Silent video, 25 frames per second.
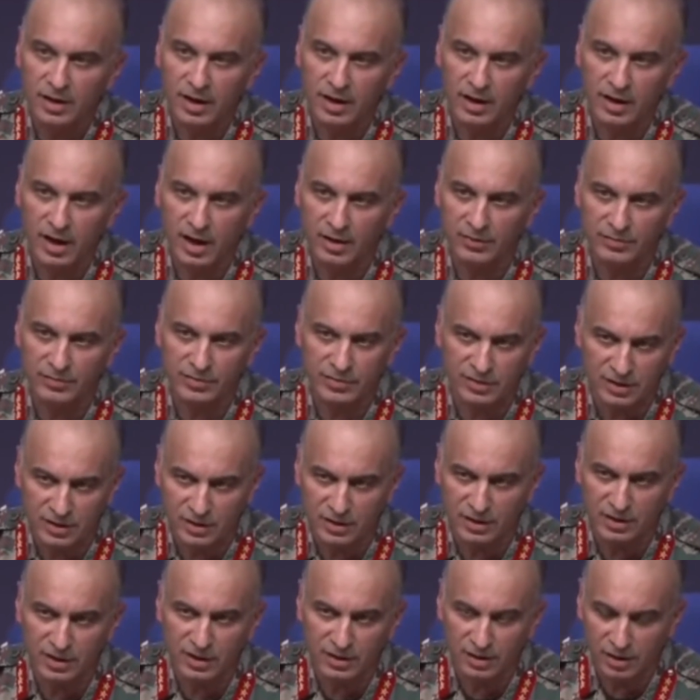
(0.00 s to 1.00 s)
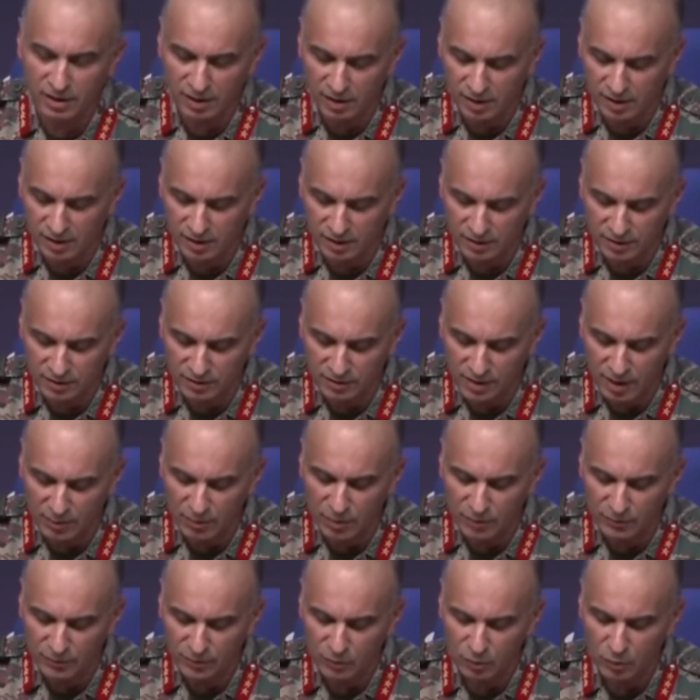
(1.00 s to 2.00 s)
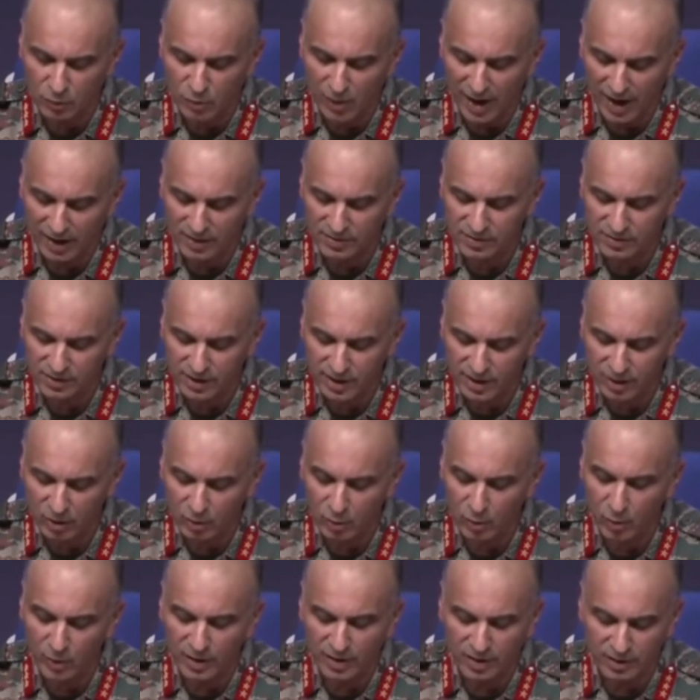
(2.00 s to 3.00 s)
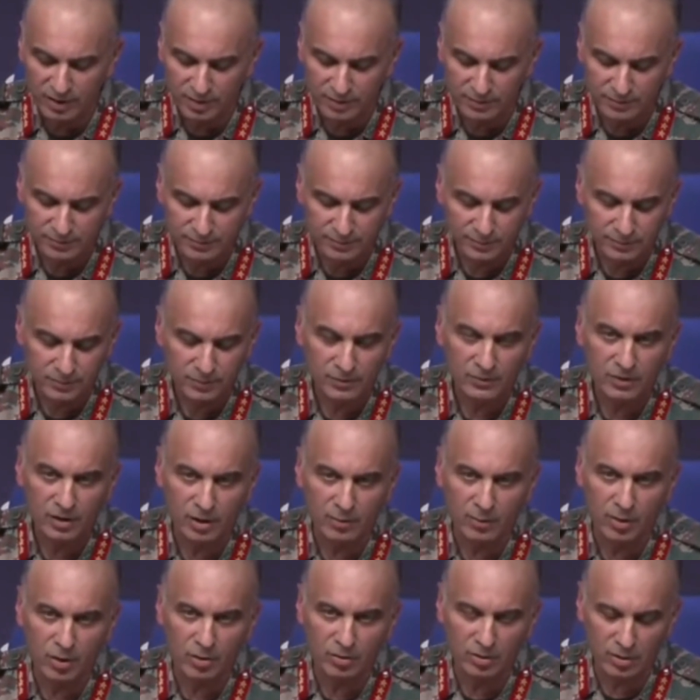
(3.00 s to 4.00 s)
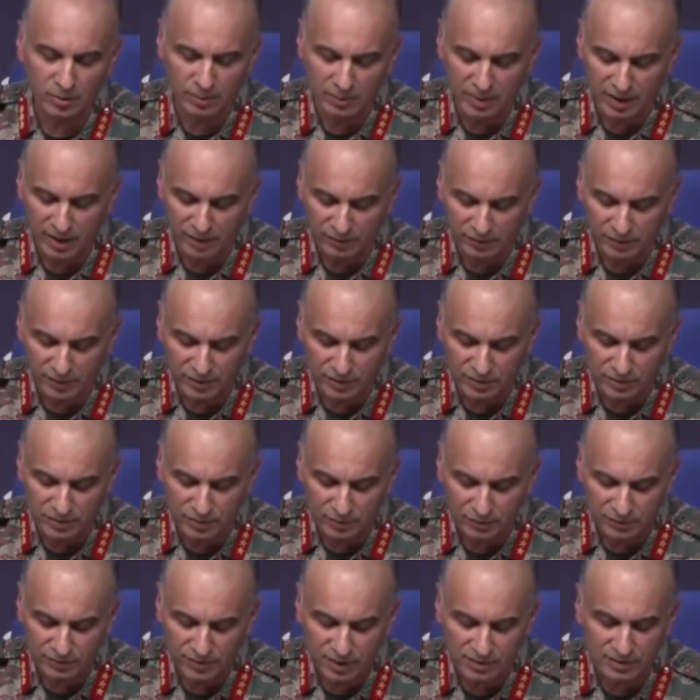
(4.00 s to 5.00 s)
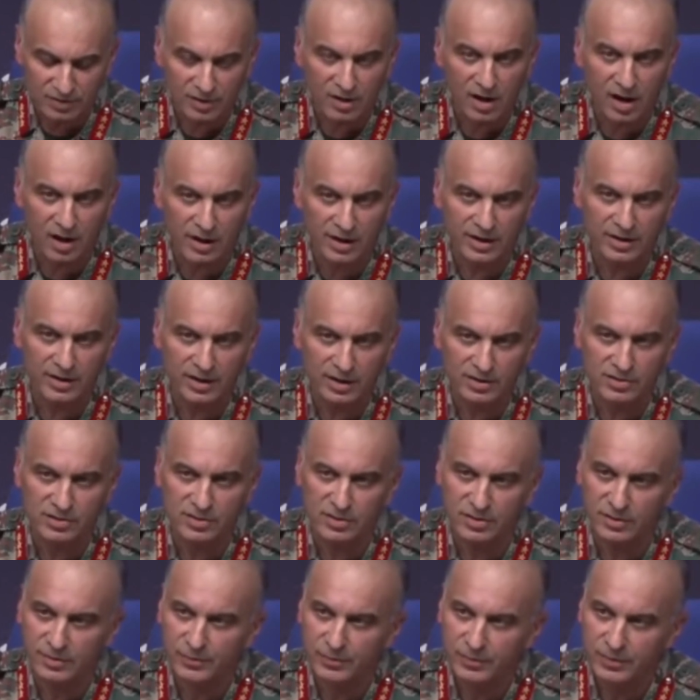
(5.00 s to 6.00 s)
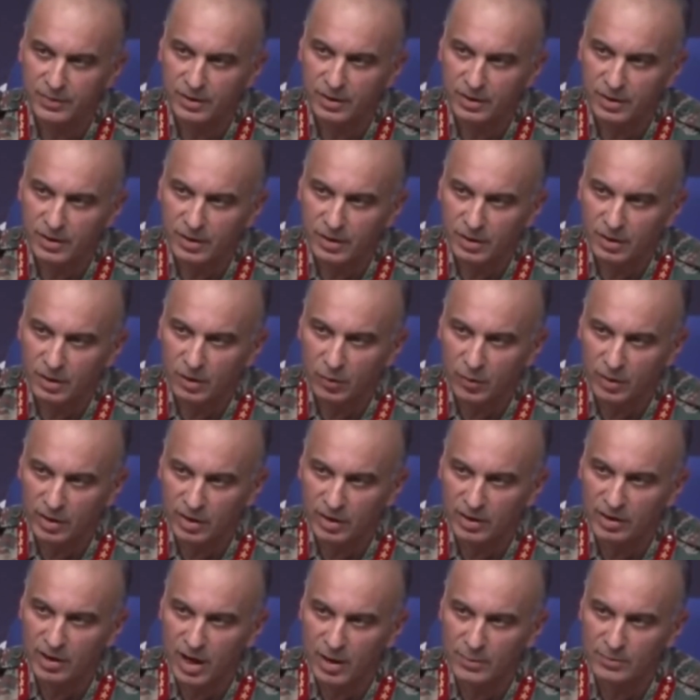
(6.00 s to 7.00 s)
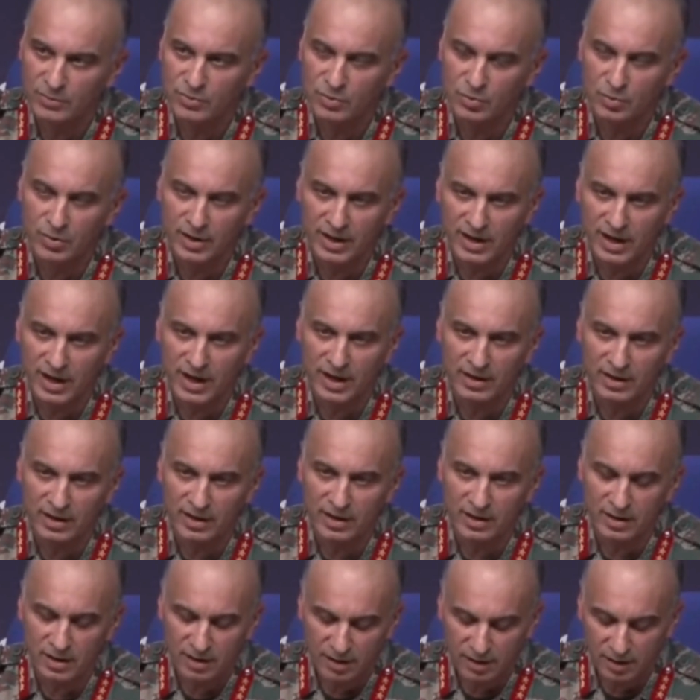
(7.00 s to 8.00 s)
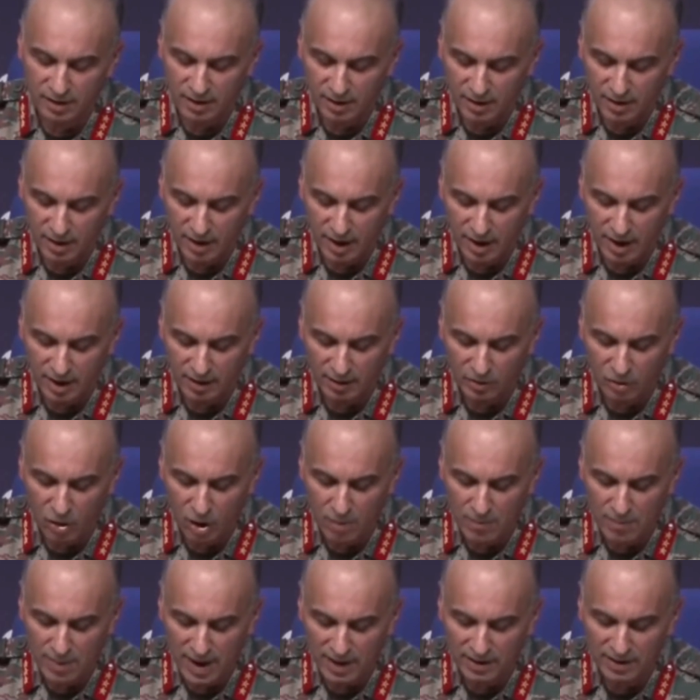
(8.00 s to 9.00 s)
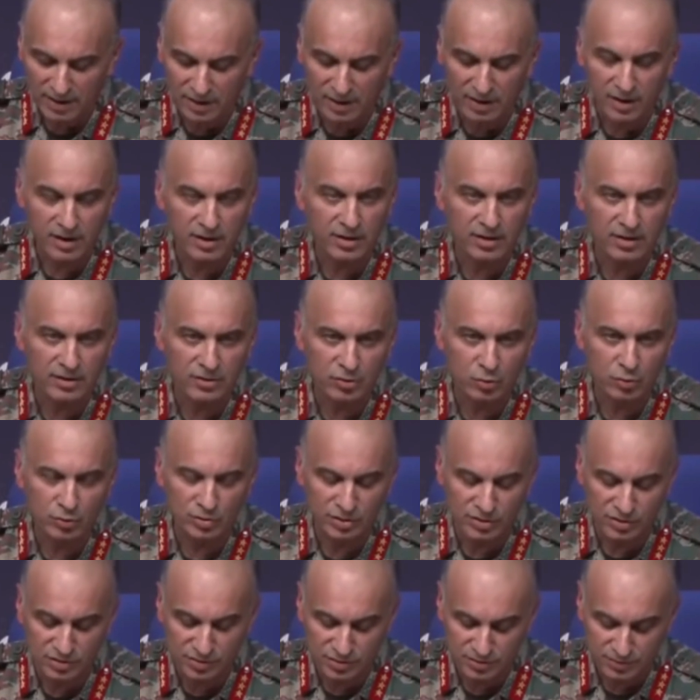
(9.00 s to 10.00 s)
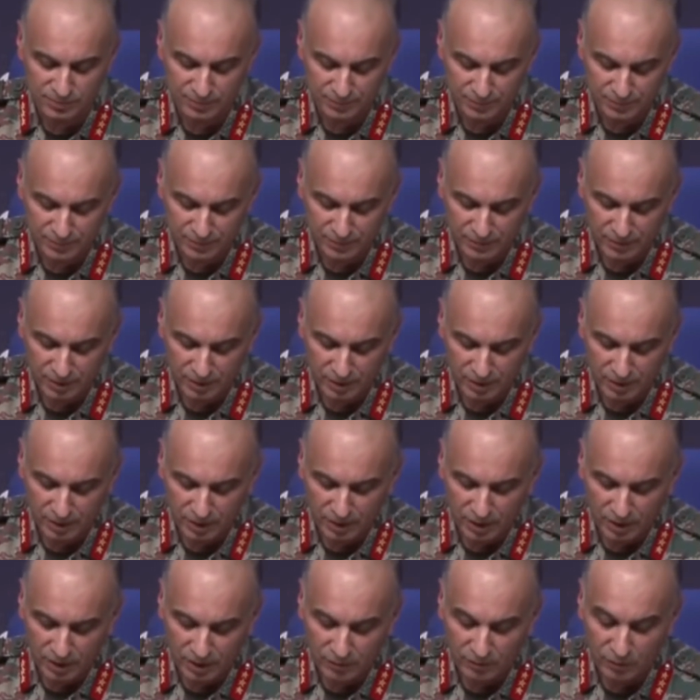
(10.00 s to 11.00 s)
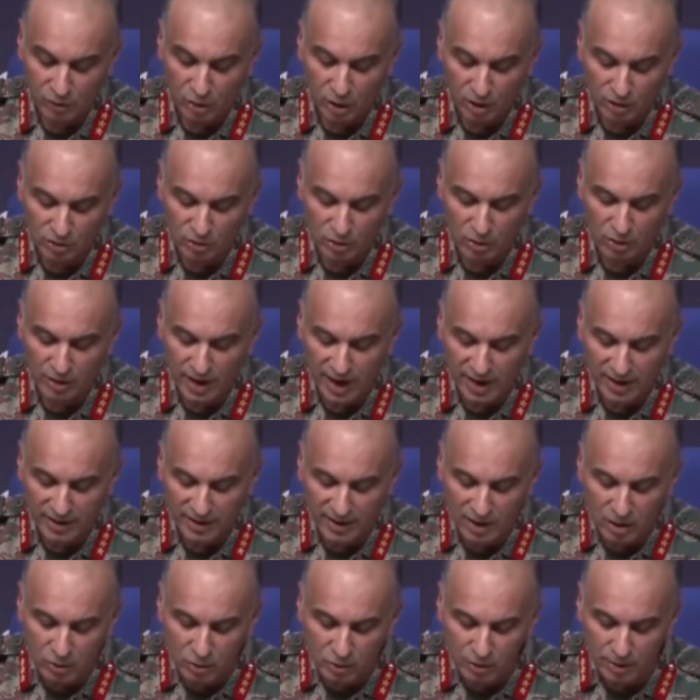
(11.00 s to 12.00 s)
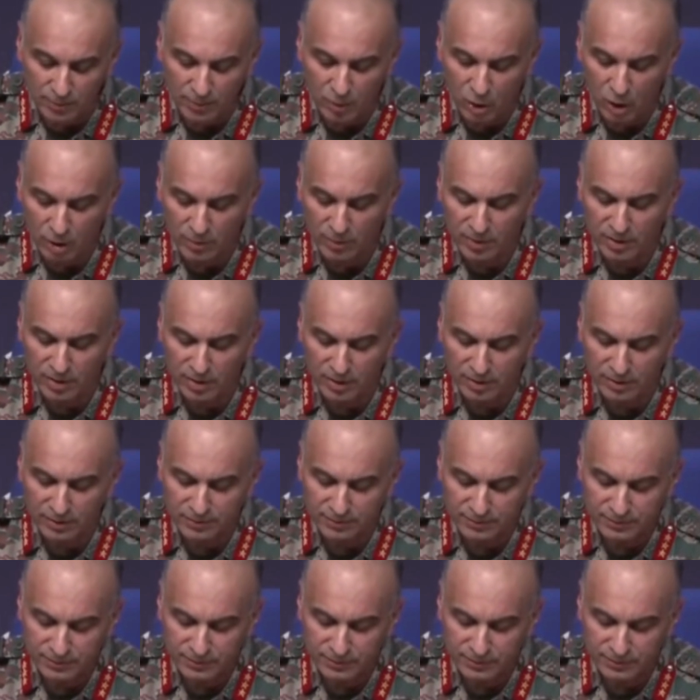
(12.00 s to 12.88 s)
and I have seen and heard some of you wax eloquent about the benefits of such an architecture when it comes to negating and combating air intrusions. We also carried out deployment